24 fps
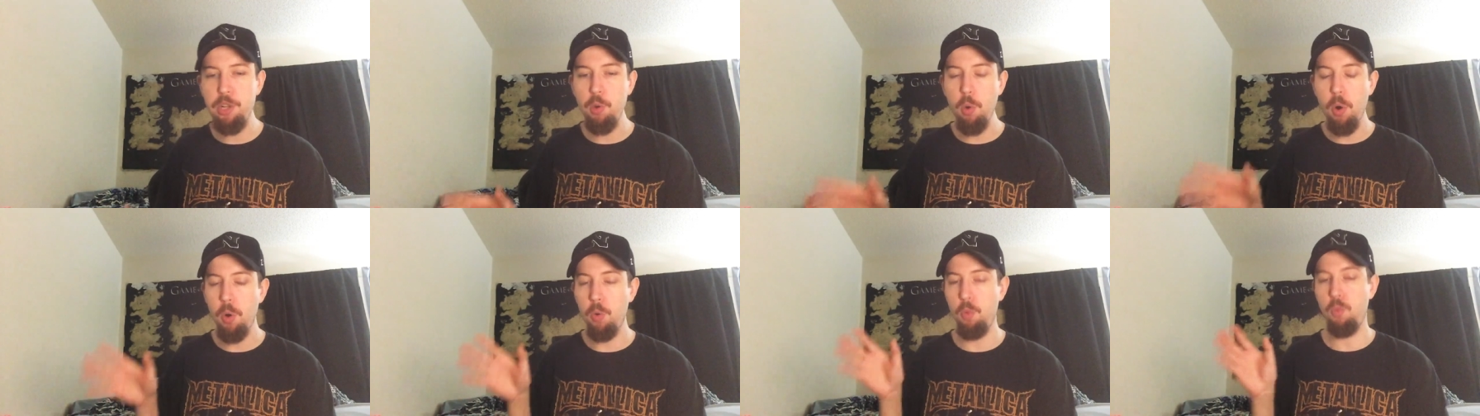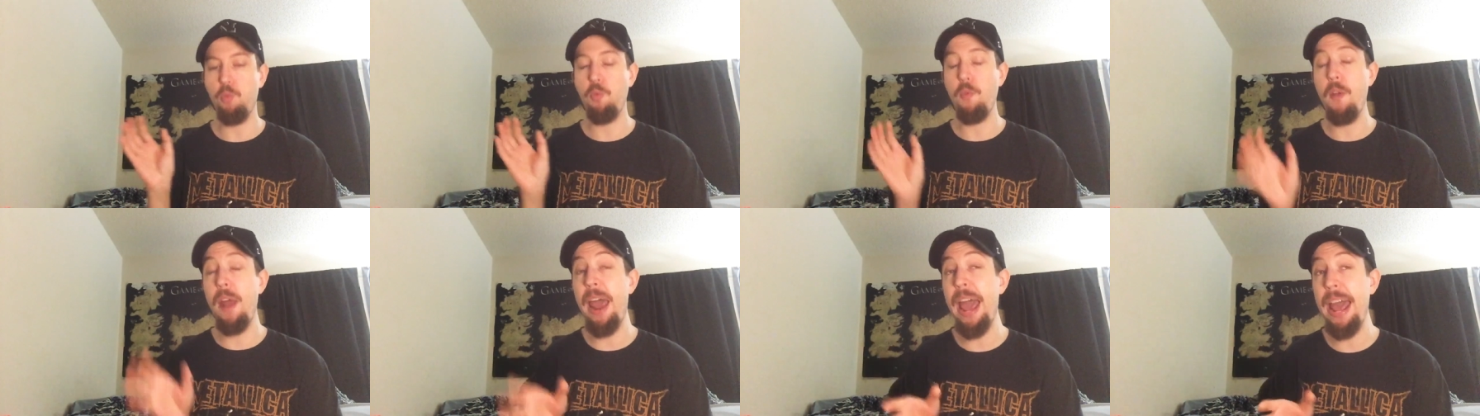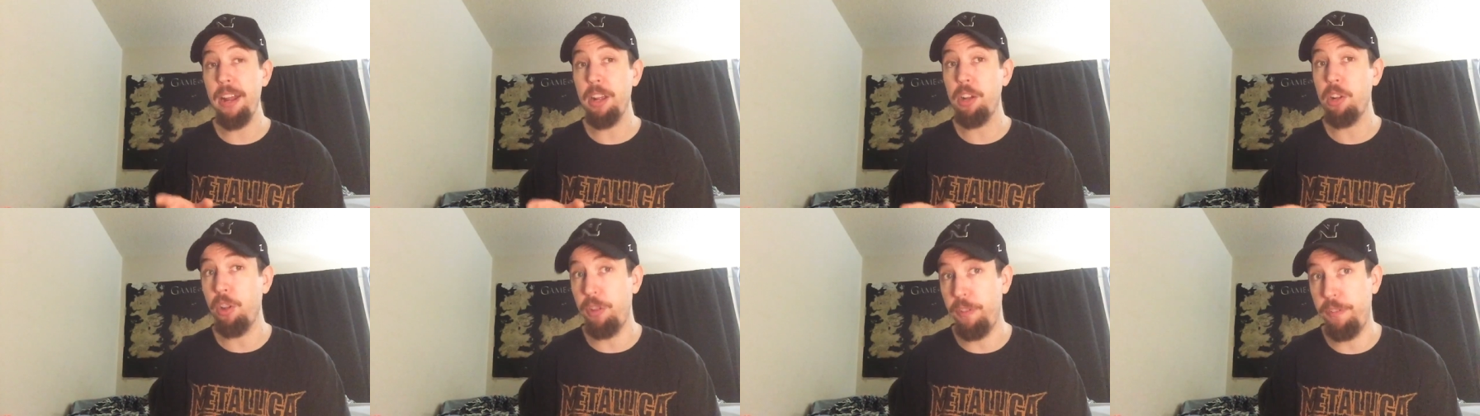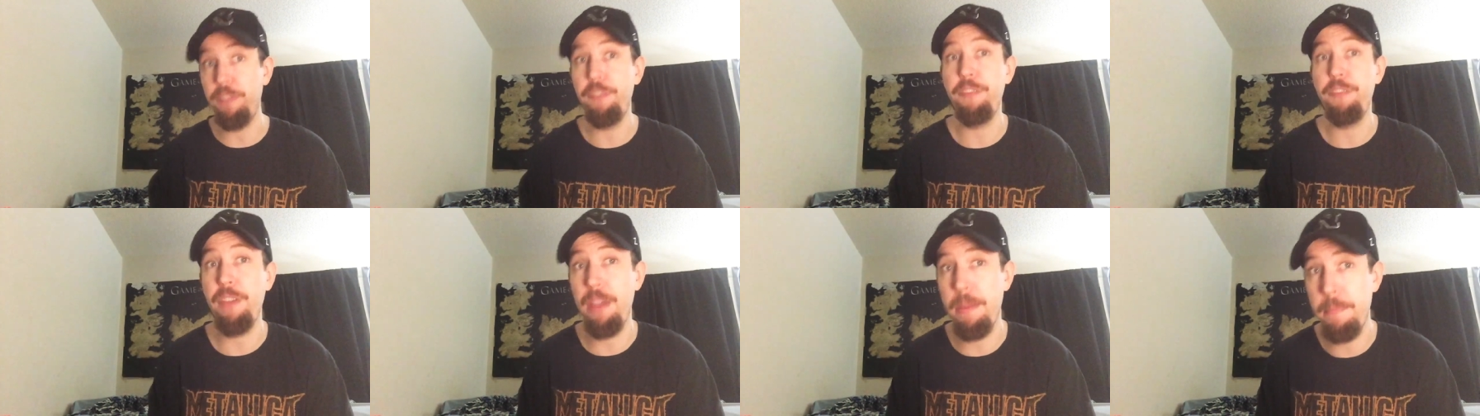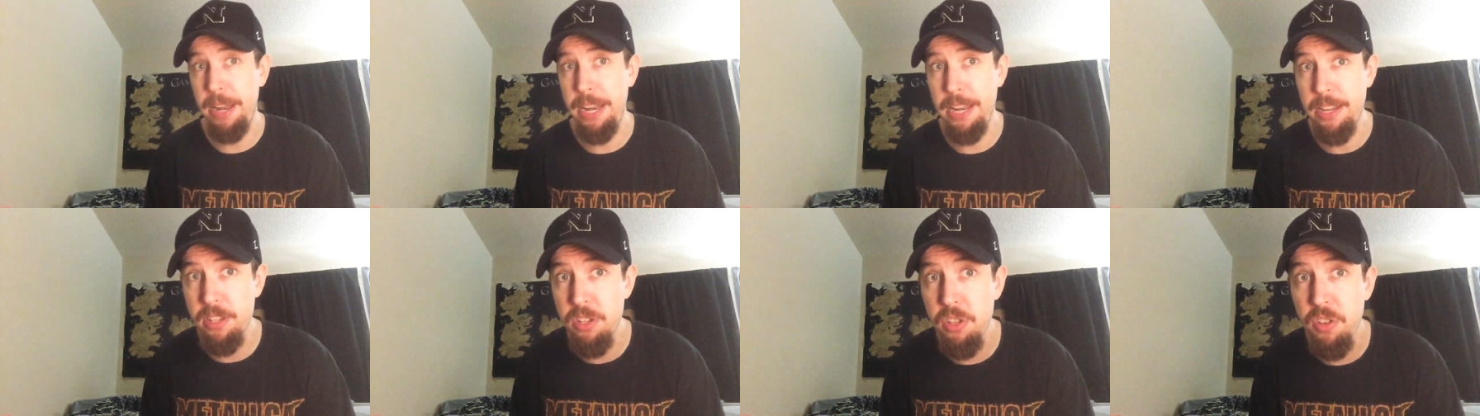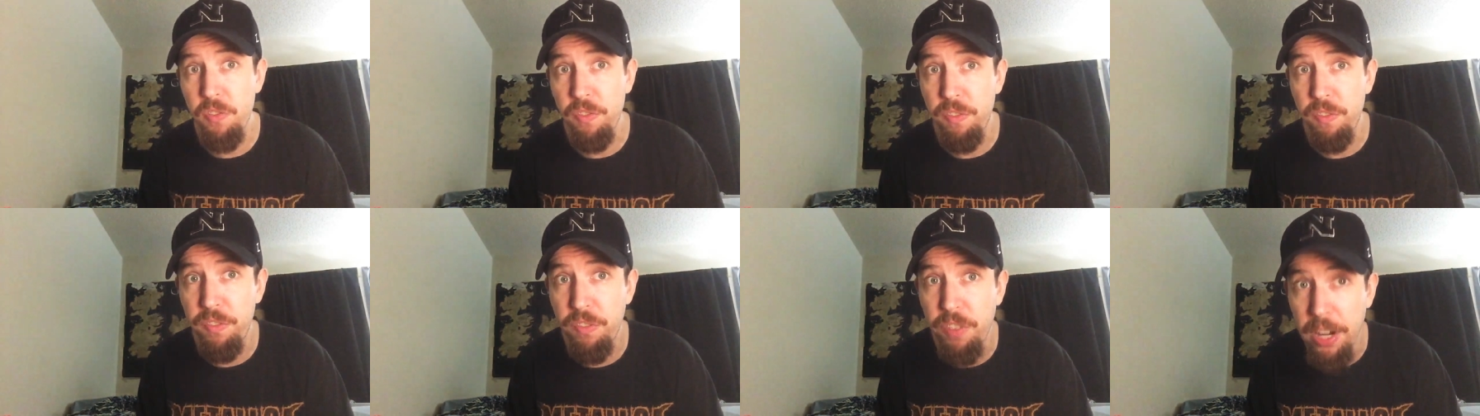to a radical
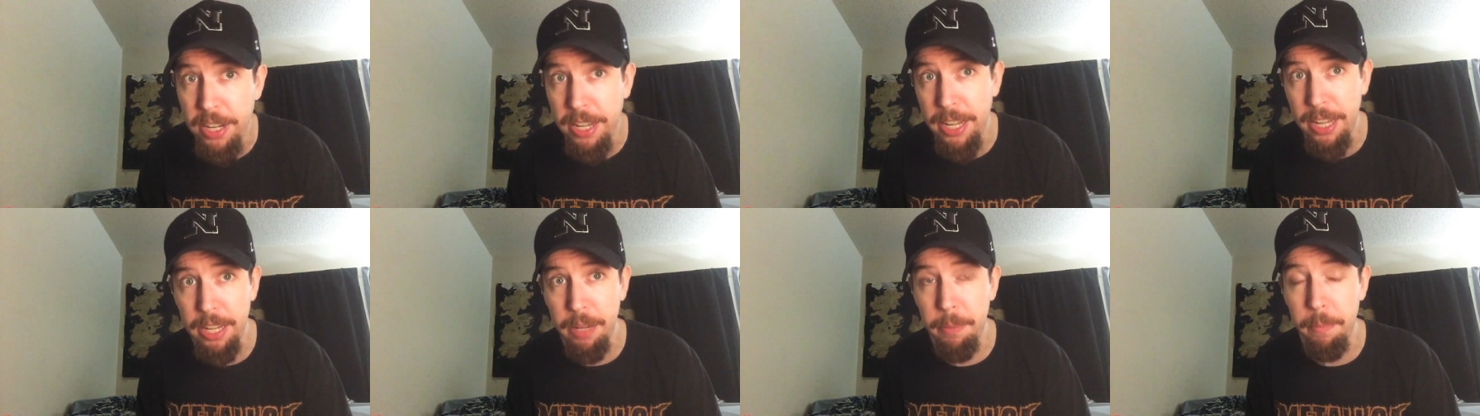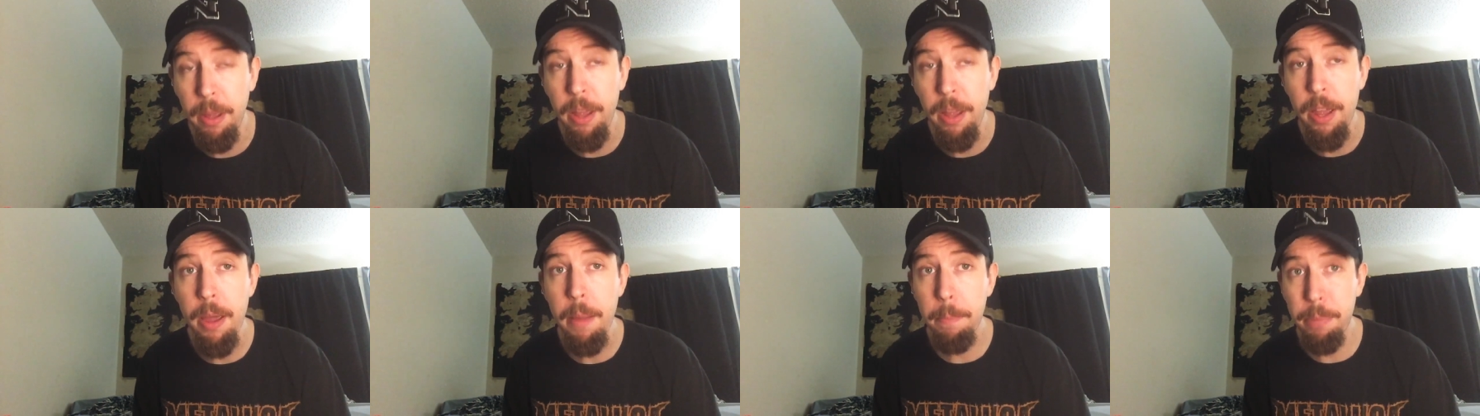feminist fucking